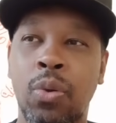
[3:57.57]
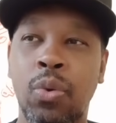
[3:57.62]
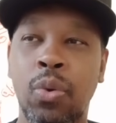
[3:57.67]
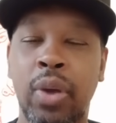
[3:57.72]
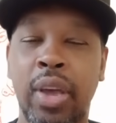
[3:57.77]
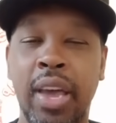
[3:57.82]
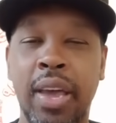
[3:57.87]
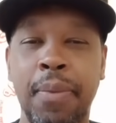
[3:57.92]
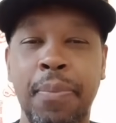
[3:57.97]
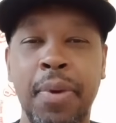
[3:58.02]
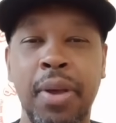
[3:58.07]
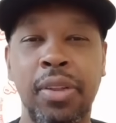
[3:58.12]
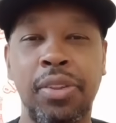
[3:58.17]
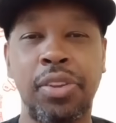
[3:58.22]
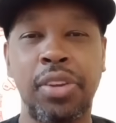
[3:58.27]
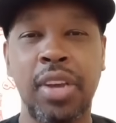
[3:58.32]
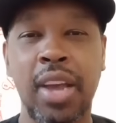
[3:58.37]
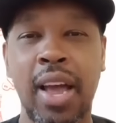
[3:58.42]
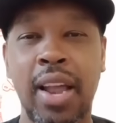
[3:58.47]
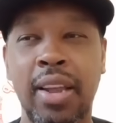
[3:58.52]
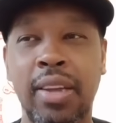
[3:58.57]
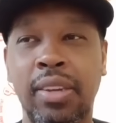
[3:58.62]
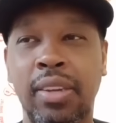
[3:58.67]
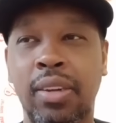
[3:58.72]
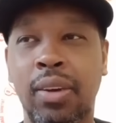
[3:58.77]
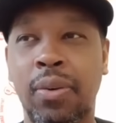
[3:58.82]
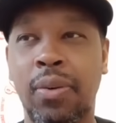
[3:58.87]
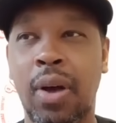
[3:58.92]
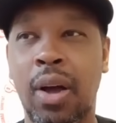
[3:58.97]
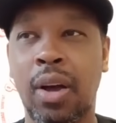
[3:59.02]
you gave me a
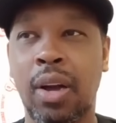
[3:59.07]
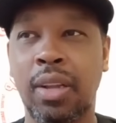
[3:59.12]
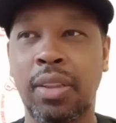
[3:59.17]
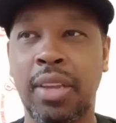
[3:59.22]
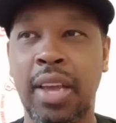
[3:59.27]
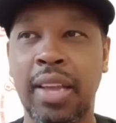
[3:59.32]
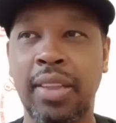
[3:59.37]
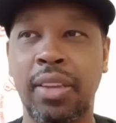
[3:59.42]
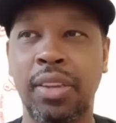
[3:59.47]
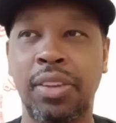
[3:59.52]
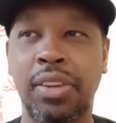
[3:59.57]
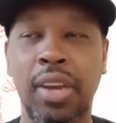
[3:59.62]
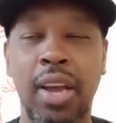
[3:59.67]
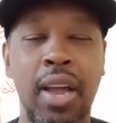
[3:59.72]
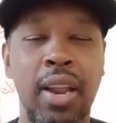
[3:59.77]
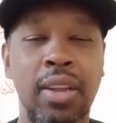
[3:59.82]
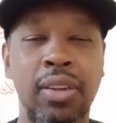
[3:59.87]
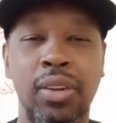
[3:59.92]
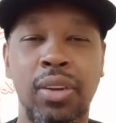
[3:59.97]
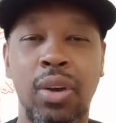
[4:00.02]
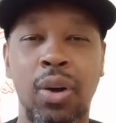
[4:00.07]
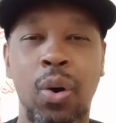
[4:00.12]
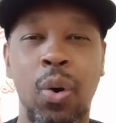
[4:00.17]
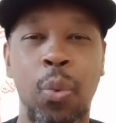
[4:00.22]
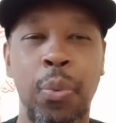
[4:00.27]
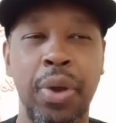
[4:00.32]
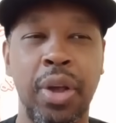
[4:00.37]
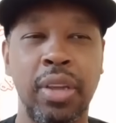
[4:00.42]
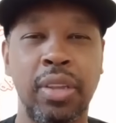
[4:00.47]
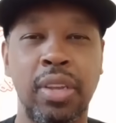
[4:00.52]
challenge, or I could take the challenge,
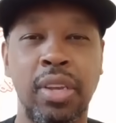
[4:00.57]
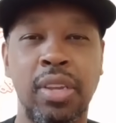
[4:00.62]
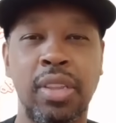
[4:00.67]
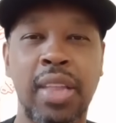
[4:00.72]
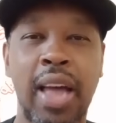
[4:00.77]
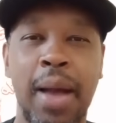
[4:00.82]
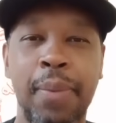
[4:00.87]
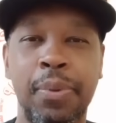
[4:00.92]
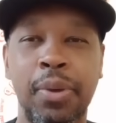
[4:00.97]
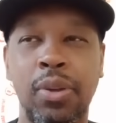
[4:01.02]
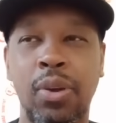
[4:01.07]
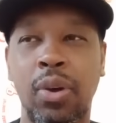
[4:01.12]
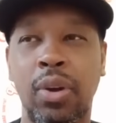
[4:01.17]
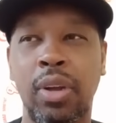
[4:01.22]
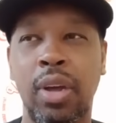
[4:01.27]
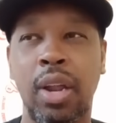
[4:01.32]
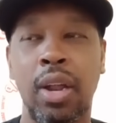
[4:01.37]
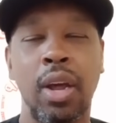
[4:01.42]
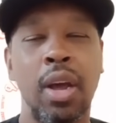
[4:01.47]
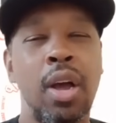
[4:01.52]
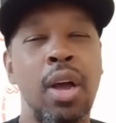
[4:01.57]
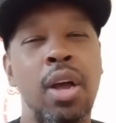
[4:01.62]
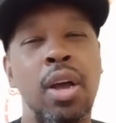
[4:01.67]
or we could just stop this altogether.